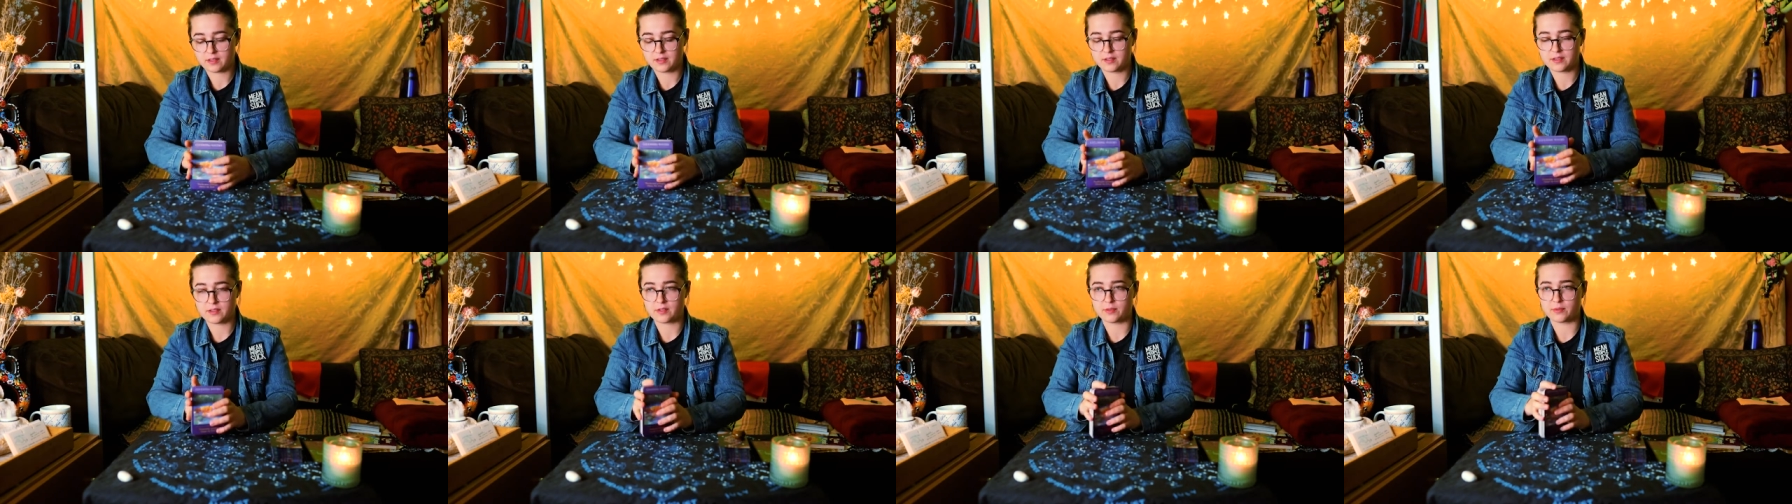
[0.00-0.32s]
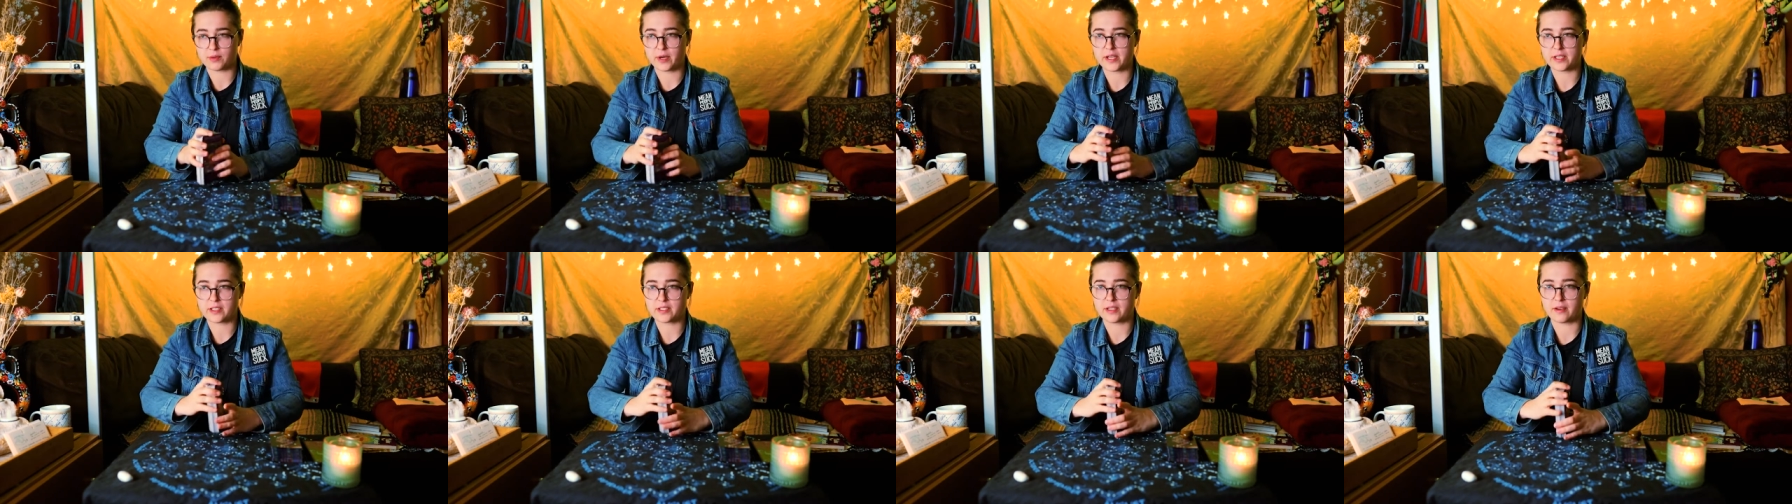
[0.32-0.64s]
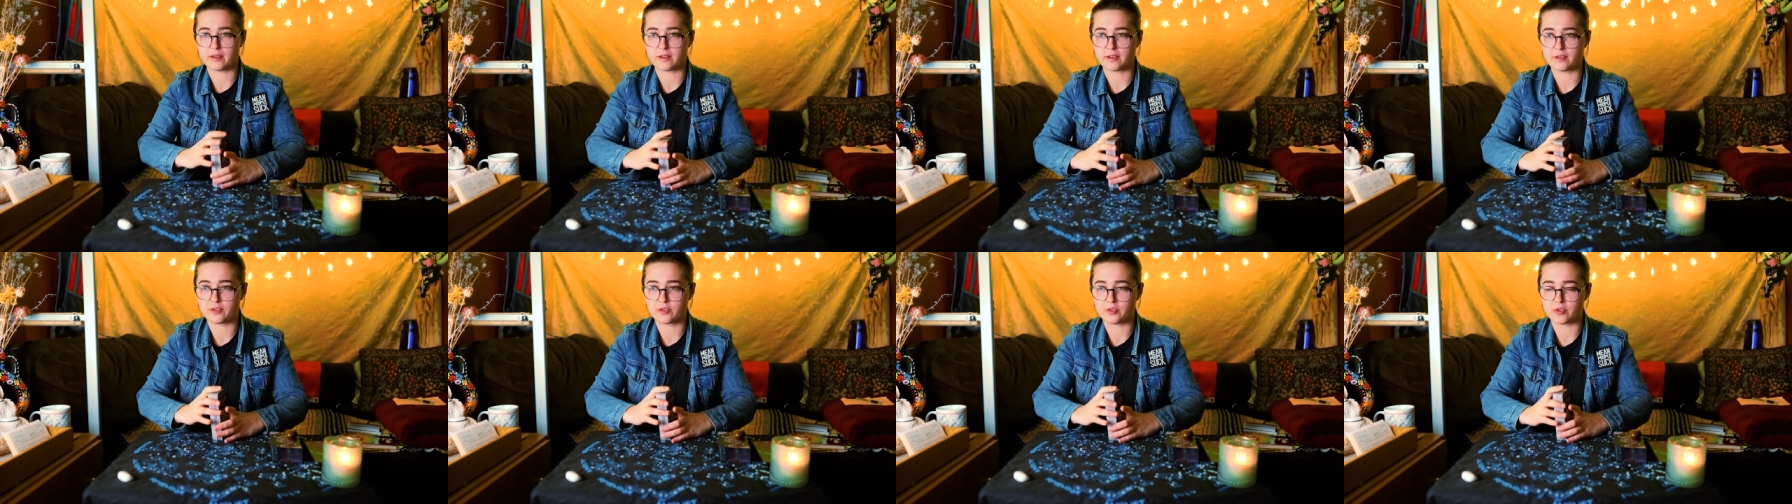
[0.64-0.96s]
to write
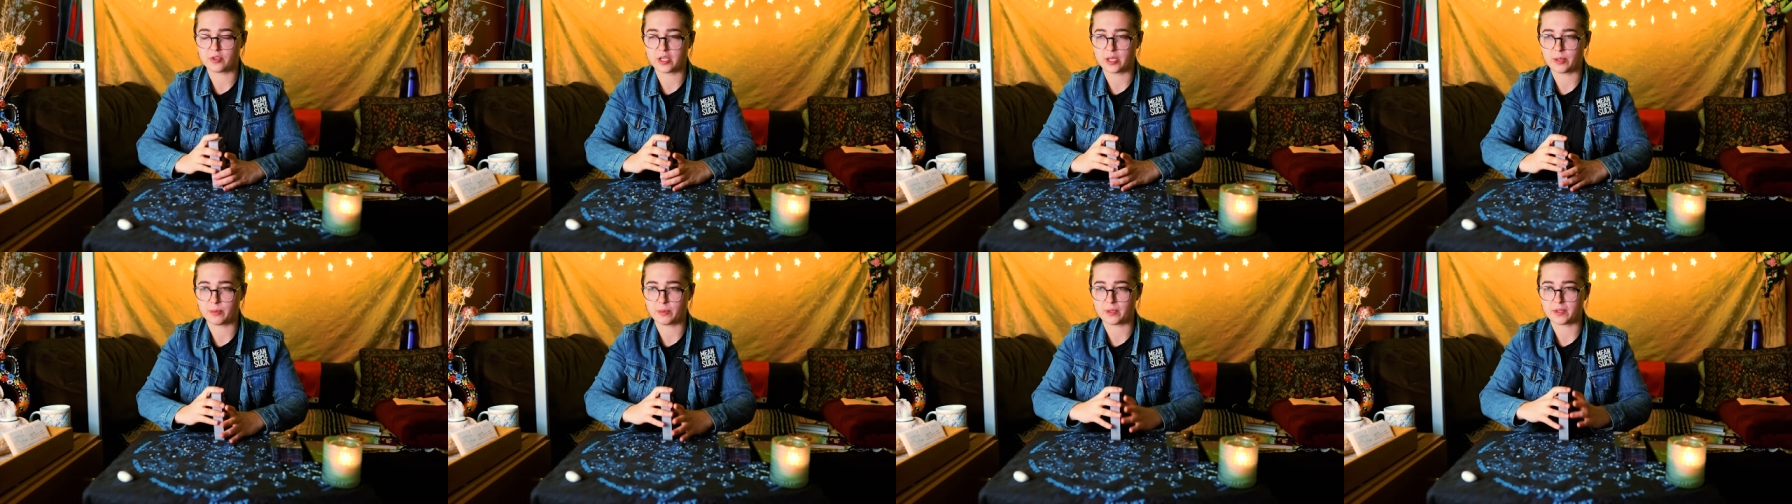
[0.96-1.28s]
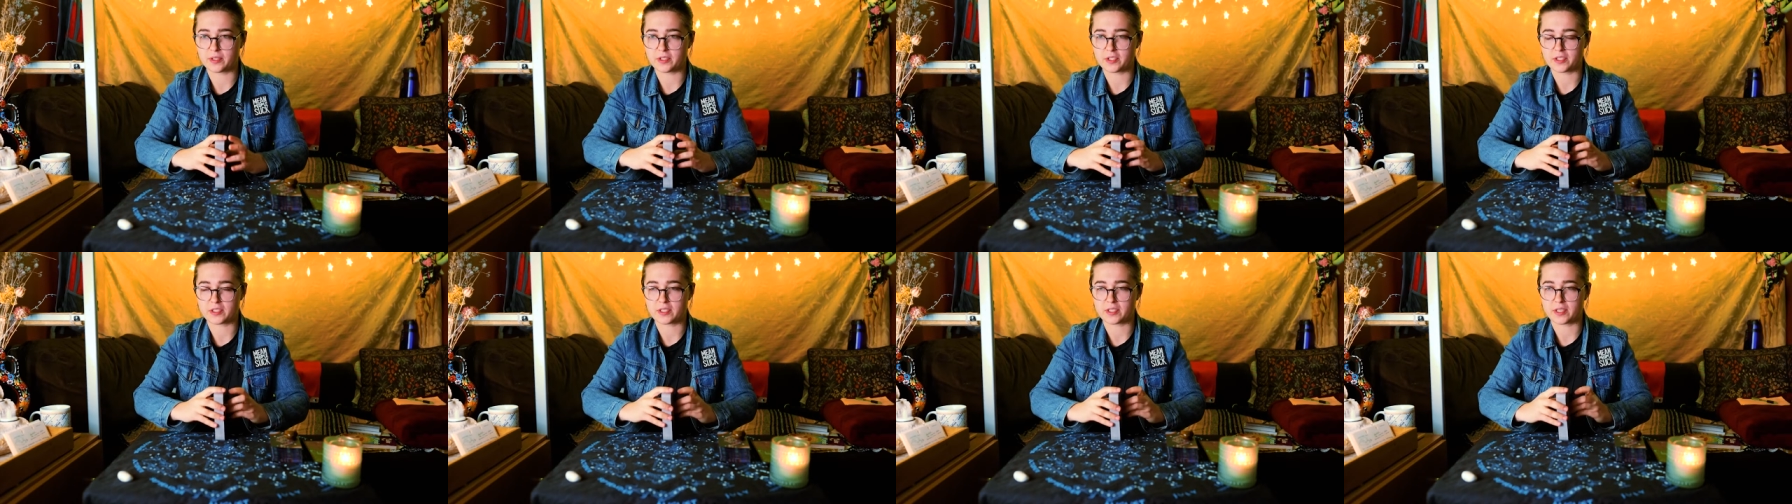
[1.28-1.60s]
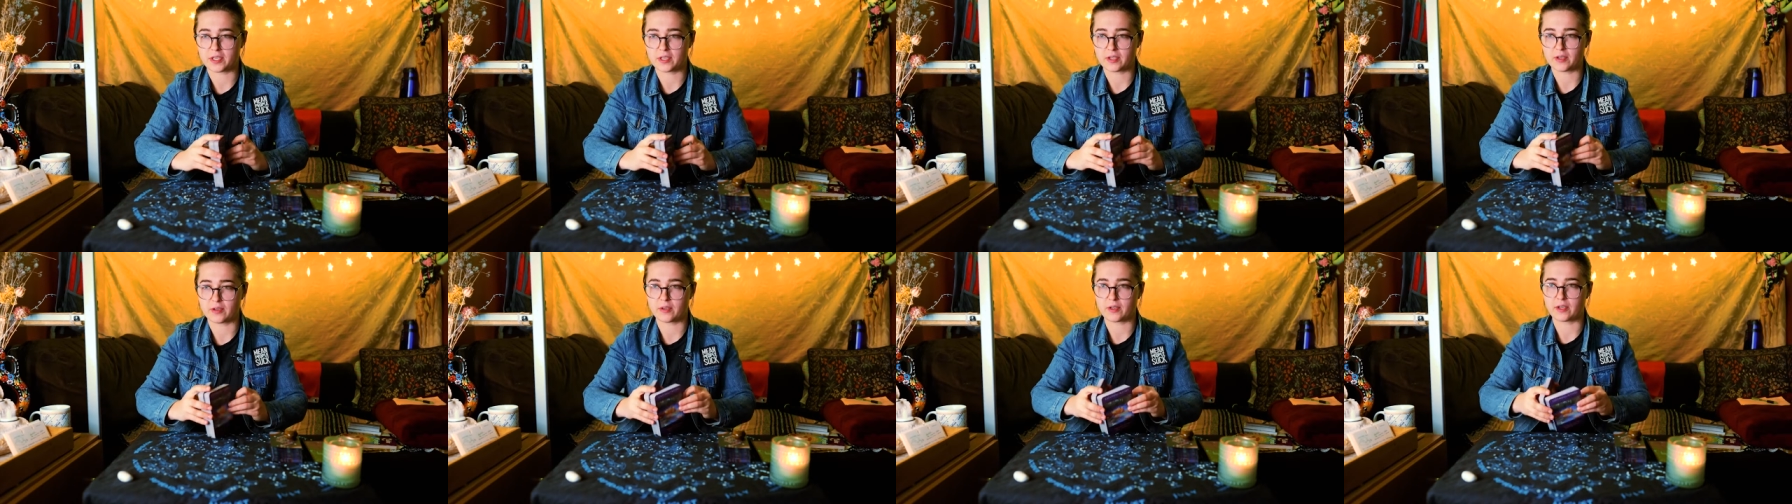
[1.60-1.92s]
down a dream and just
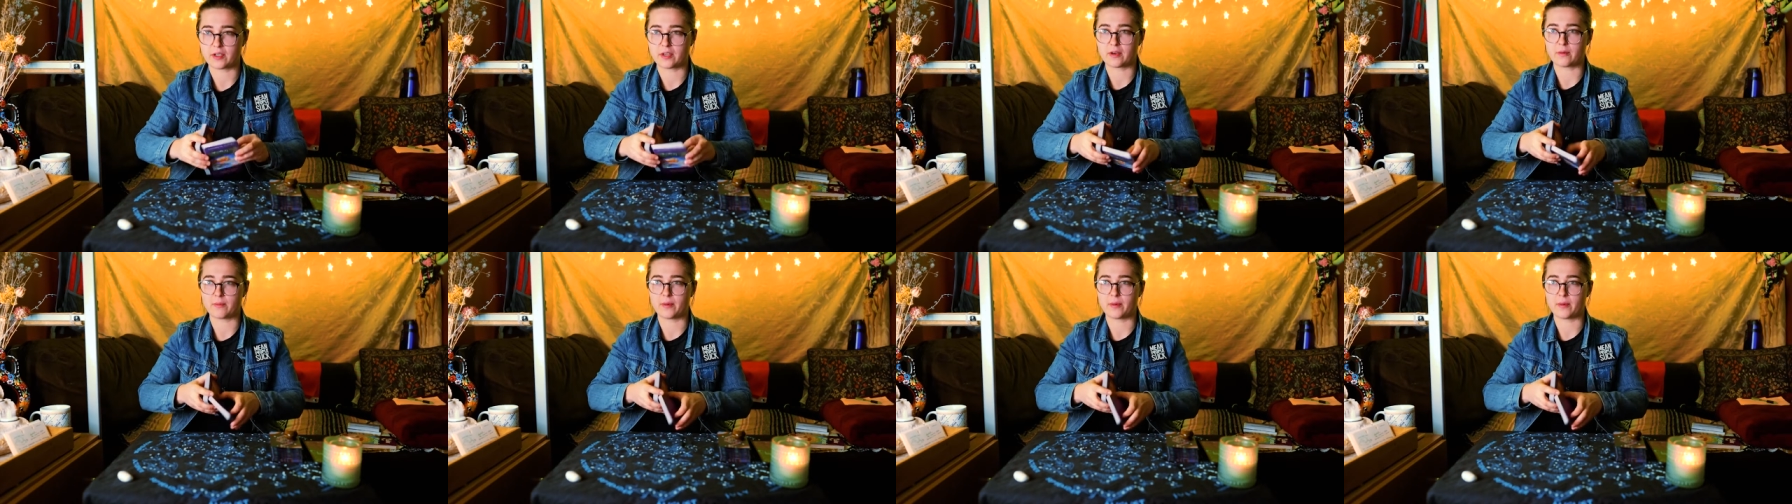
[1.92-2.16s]
like couldn't go